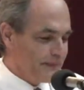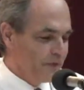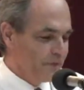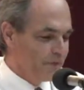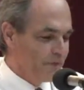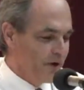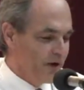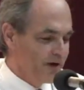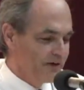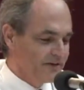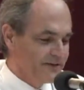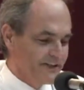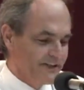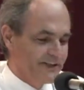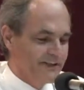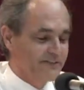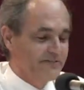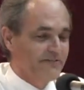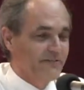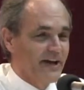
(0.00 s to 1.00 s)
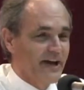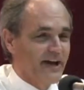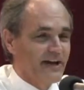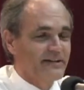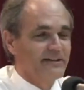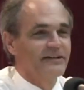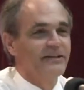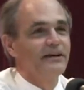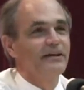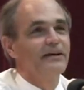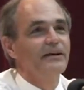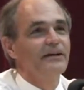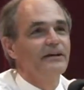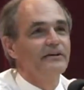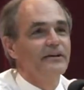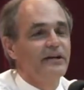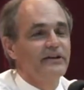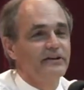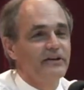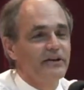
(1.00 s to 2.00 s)
Well, in fact,
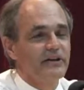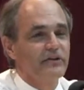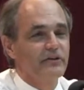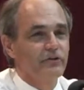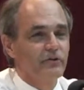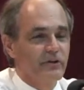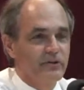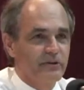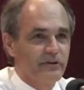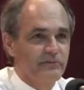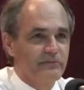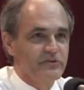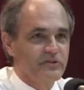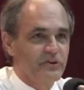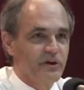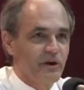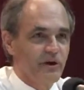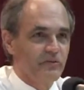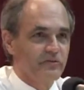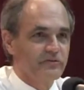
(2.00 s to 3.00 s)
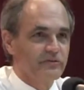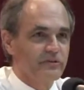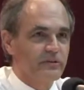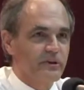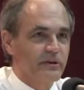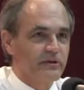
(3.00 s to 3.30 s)
they did do it themselves.